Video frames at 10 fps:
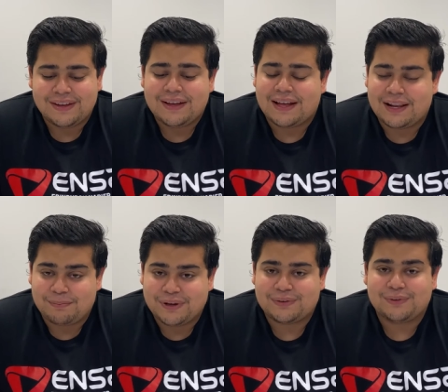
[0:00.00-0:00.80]

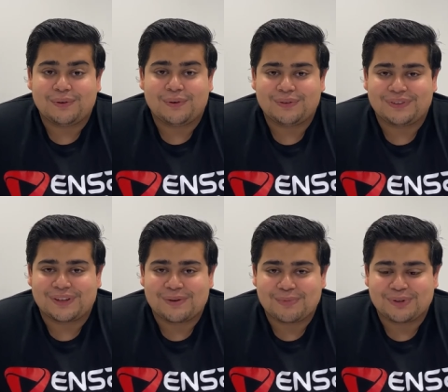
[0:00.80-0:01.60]
helping to launch the
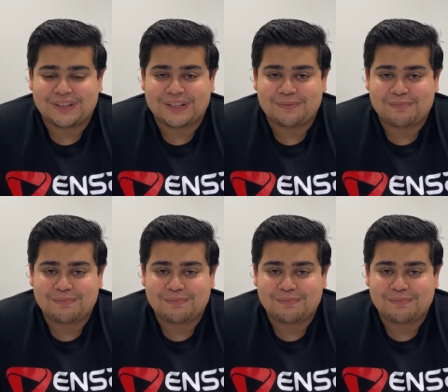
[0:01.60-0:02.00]
community